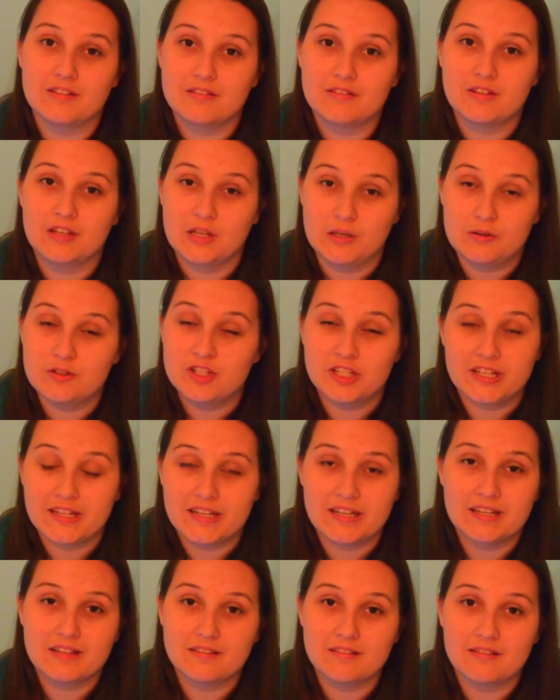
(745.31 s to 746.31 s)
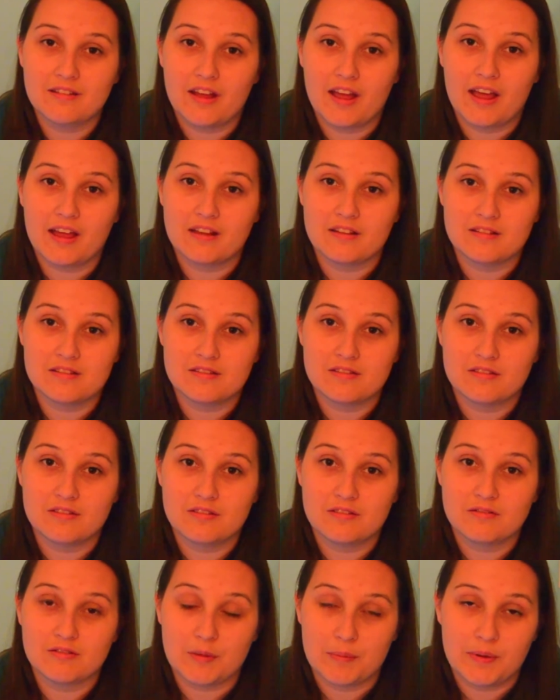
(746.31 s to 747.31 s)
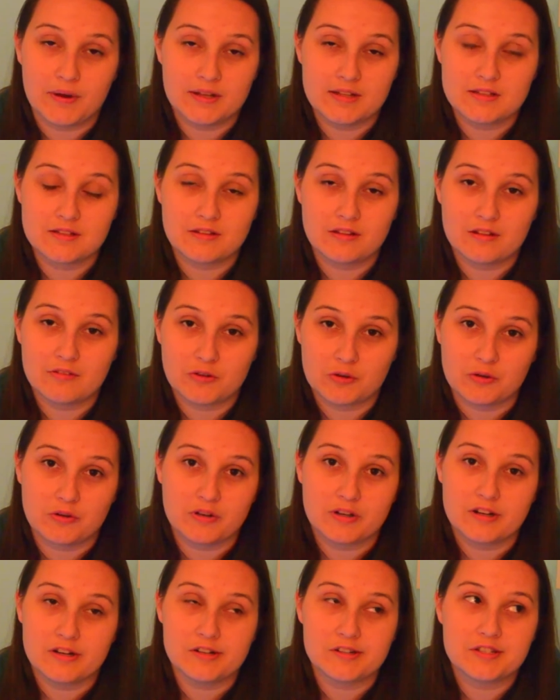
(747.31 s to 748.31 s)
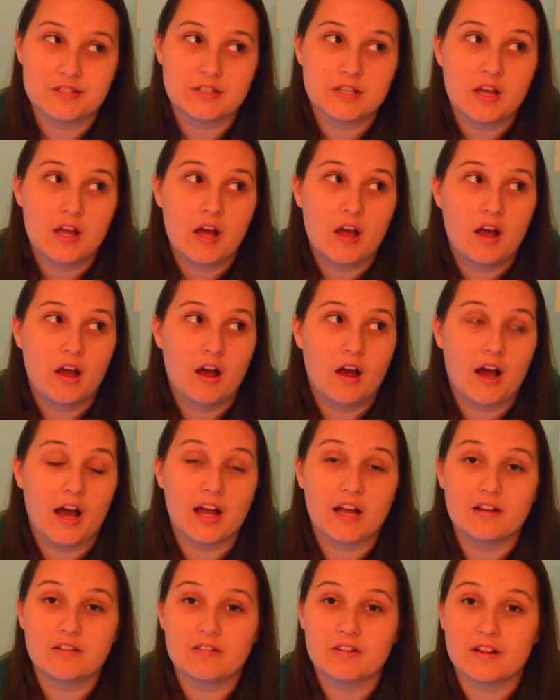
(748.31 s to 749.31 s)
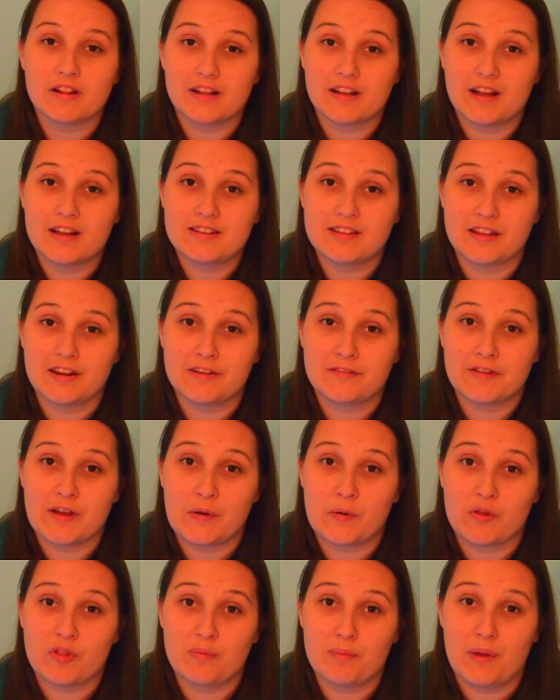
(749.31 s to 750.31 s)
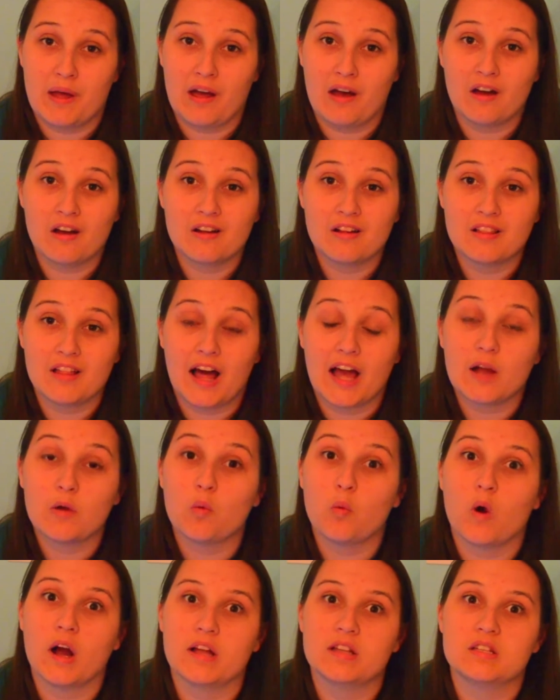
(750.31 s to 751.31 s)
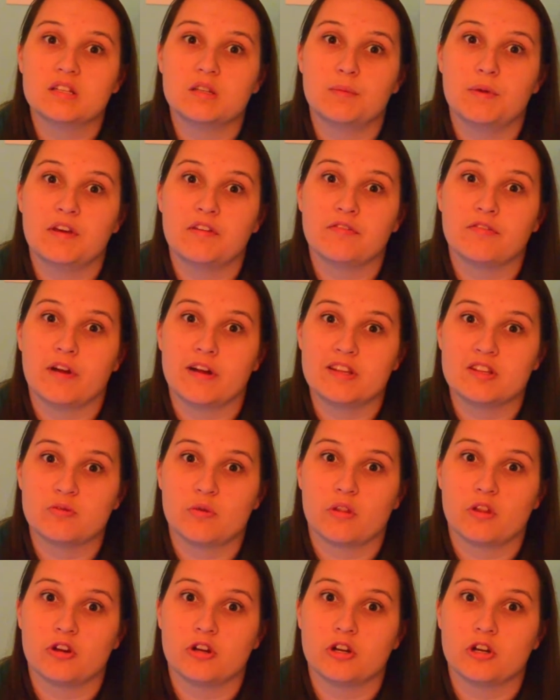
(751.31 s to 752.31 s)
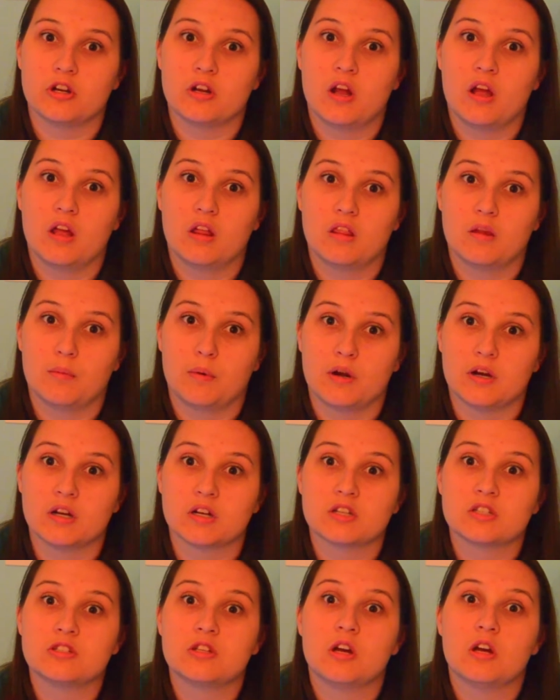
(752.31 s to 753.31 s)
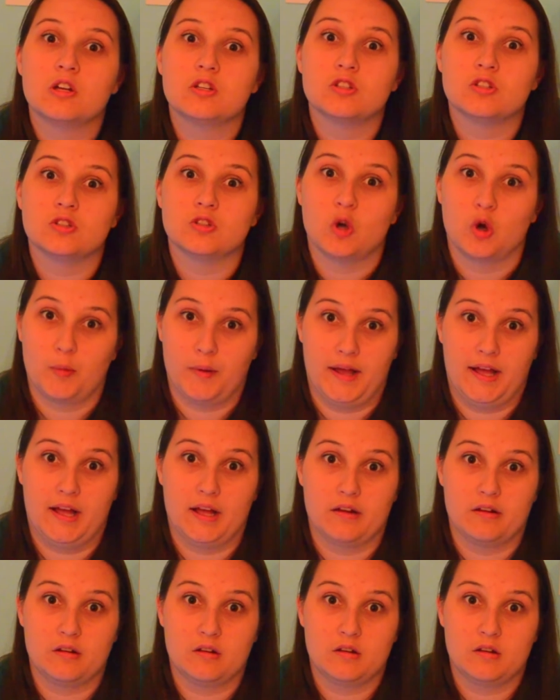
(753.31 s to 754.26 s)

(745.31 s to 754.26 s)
Eugene and Rapunzel, of course. I really identify with Belle. I want to be friends with her in the parks so bad.